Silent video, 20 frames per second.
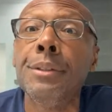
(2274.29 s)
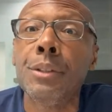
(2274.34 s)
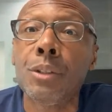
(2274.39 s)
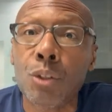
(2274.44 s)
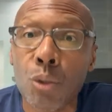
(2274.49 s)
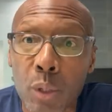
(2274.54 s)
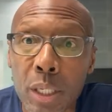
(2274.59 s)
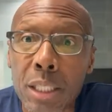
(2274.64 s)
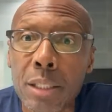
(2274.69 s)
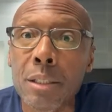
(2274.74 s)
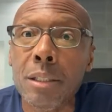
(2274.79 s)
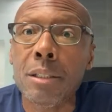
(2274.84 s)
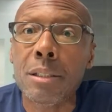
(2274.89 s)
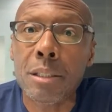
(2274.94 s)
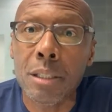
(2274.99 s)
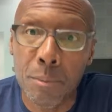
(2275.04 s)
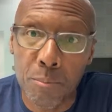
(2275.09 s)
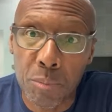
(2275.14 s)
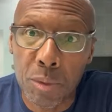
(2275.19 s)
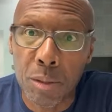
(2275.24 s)
Treat the
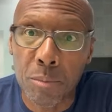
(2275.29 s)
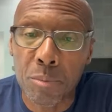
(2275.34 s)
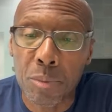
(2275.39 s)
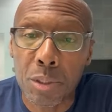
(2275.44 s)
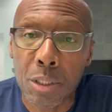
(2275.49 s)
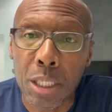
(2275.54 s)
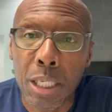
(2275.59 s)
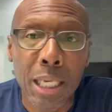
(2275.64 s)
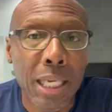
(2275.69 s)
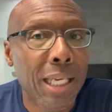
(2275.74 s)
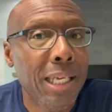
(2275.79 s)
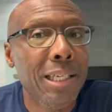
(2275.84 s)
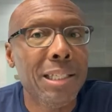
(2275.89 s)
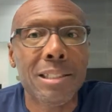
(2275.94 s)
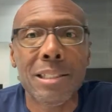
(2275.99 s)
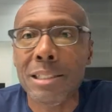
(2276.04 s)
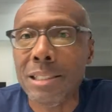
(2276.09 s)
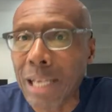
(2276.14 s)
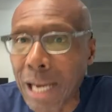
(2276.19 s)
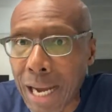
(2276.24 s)
symptoms. He is
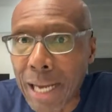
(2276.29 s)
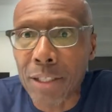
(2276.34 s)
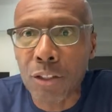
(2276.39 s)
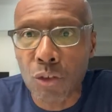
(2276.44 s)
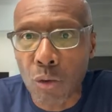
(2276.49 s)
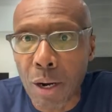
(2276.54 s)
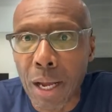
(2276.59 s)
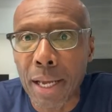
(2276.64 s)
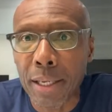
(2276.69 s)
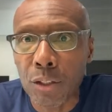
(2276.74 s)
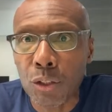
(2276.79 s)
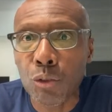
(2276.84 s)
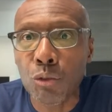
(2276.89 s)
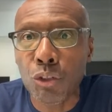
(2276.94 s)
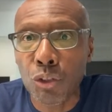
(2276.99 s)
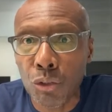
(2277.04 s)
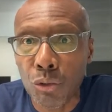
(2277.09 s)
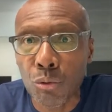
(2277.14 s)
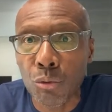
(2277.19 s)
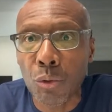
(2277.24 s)
not trying to
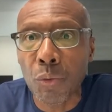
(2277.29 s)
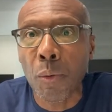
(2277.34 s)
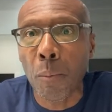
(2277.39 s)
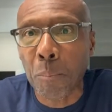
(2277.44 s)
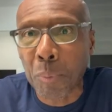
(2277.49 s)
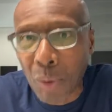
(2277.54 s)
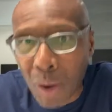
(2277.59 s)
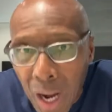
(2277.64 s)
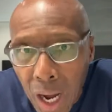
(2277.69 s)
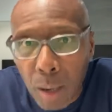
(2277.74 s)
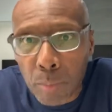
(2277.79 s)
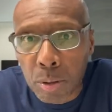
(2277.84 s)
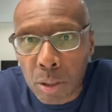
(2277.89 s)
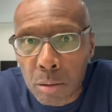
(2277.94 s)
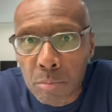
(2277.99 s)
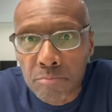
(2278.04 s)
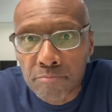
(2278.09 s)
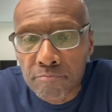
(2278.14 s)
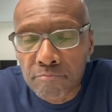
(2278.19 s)
cure the problem.